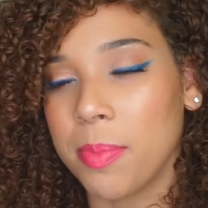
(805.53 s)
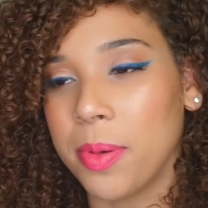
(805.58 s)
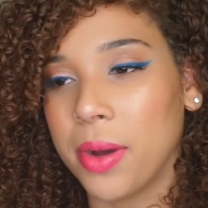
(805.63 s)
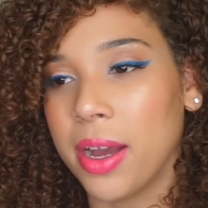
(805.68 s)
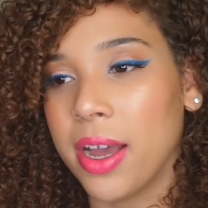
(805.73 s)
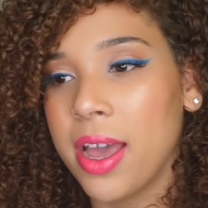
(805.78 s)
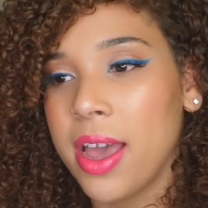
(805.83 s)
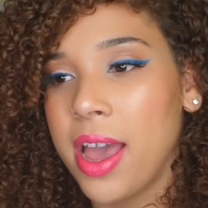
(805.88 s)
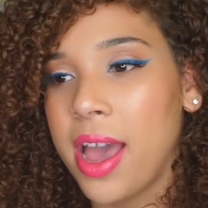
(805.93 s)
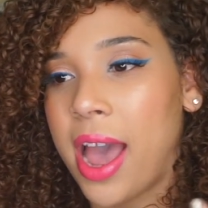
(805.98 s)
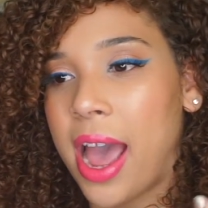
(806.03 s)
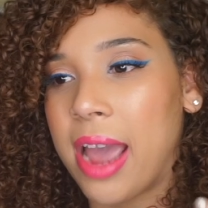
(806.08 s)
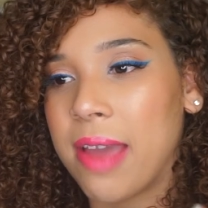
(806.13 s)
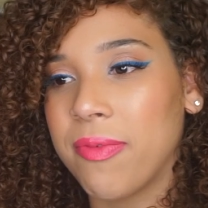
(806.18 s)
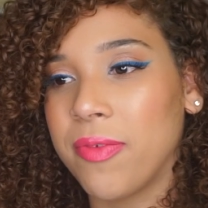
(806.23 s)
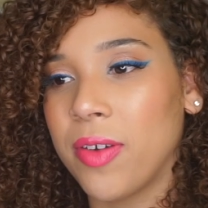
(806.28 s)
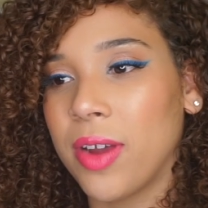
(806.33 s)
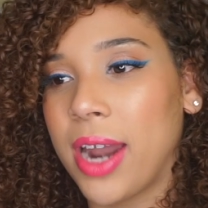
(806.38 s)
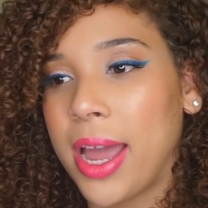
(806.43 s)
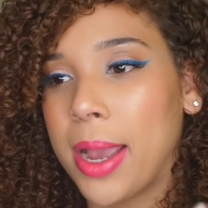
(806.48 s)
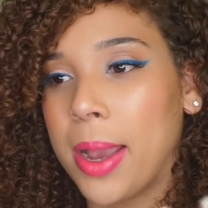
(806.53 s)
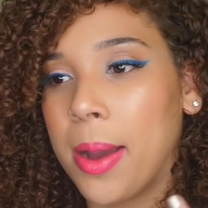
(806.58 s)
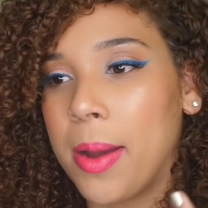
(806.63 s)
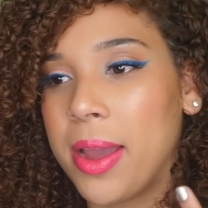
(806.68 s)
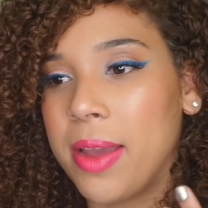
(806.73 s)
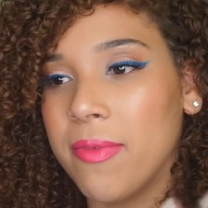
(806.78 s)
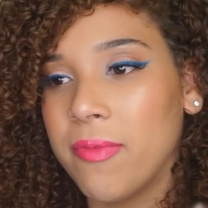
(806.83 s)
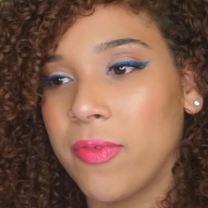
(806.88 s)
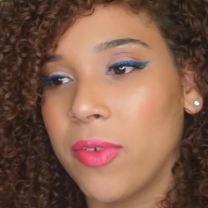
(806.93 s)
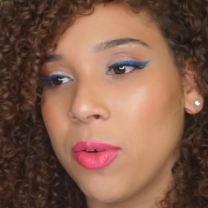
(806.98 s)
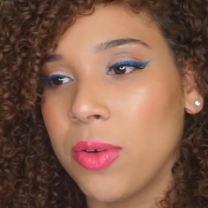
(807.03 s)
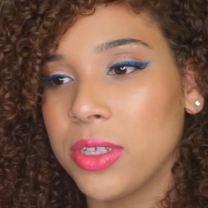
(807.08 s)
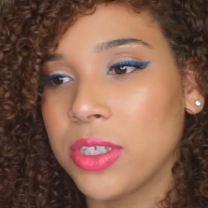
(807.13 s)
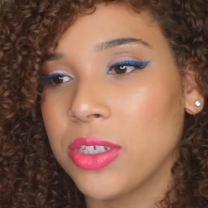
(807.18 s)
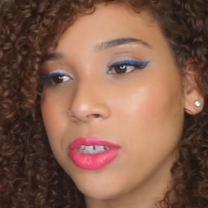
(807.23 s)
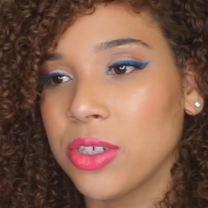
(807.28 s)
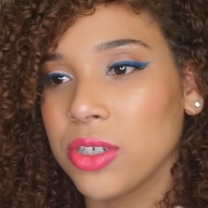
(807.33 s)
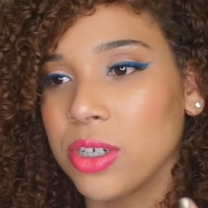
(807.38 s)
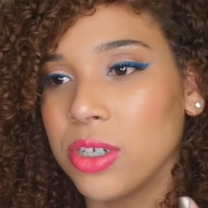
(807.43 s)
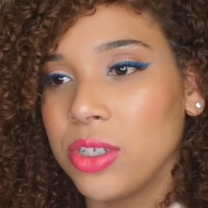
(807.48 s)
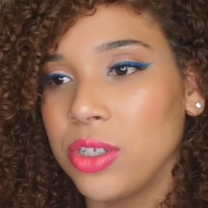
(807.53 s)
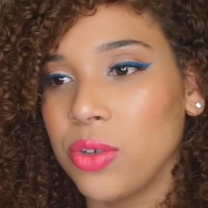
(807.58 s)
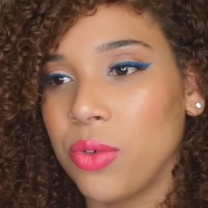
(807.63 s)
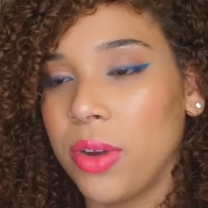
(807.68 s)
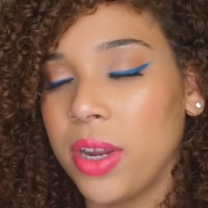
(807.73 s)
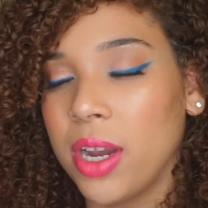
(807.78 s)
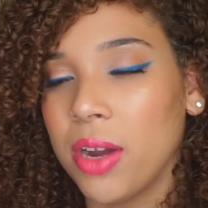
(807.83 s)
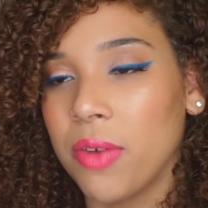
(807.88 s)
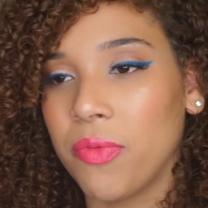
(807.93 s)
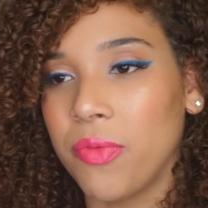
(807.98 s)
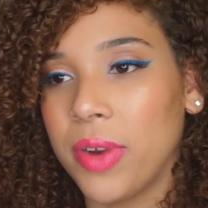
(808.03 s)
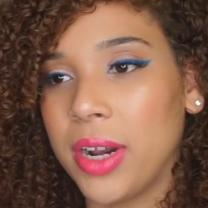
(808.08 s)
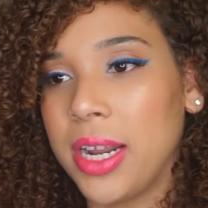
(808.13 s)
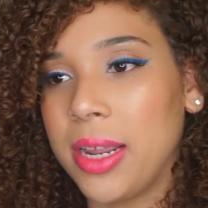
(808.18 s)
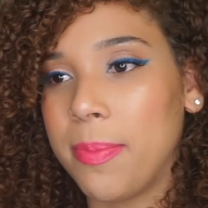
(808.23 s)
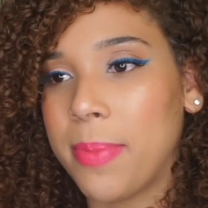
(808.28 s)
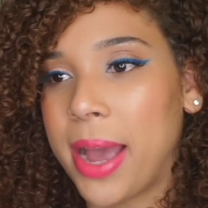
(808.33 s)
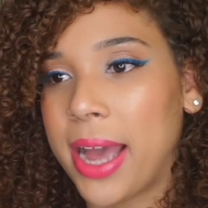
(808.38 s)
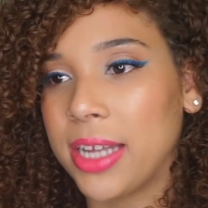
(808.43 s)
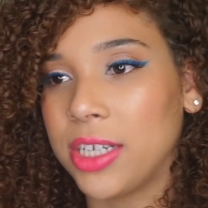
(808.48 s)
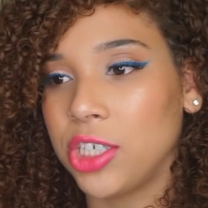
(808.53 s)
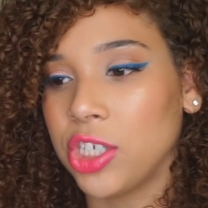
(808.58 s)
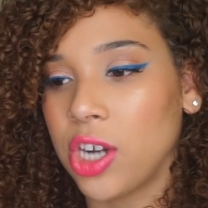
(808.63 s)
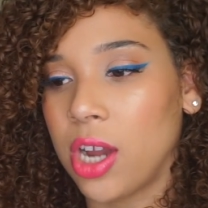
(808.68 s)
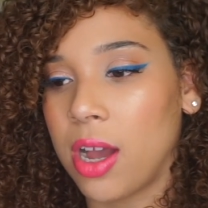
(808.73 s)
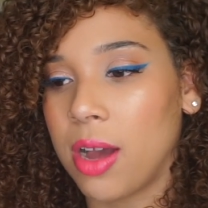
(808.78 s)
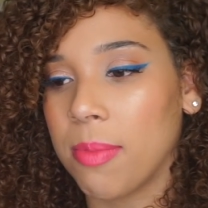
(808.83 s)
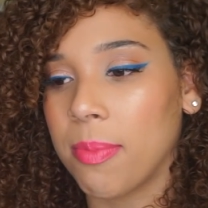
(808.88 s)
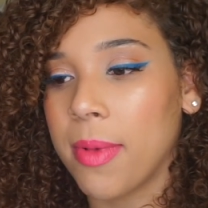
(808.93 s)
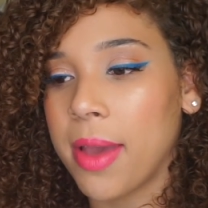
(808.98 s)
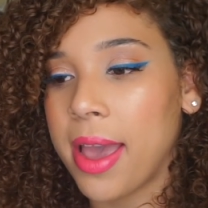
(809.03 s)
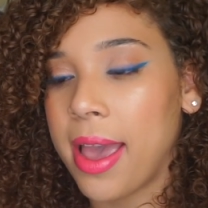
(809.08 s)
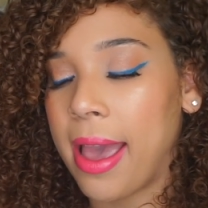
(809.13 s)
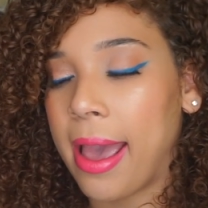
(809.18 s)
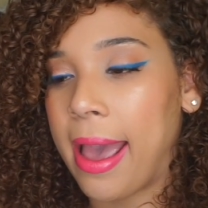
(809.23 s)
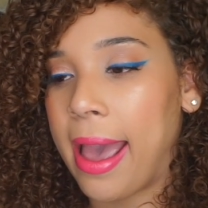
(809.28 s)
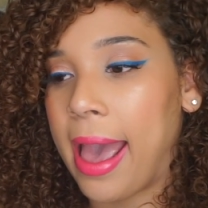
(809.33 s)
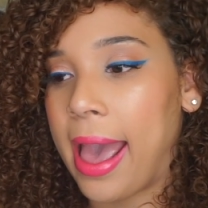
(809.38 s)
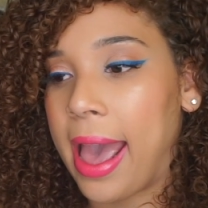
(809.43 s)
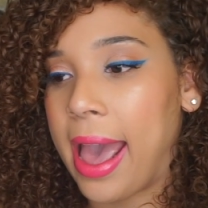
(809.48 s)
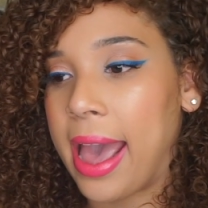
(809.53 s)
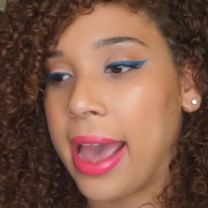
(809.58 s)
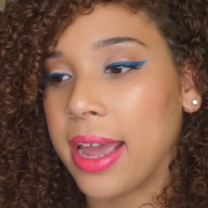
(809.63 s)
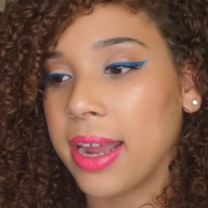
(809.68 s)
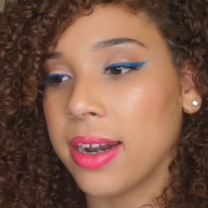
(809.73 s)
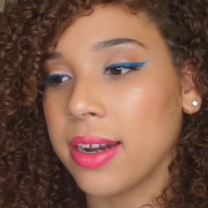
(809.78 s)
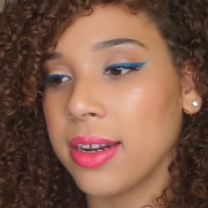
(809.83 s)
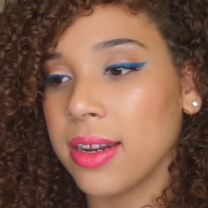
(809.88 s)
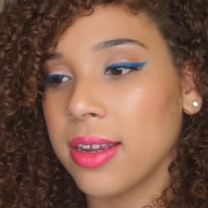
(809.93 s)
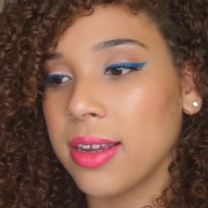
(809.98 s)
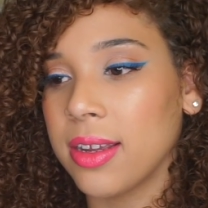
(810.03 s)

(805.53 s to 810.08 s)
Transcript: But I feel like influencers are doing a really bad job at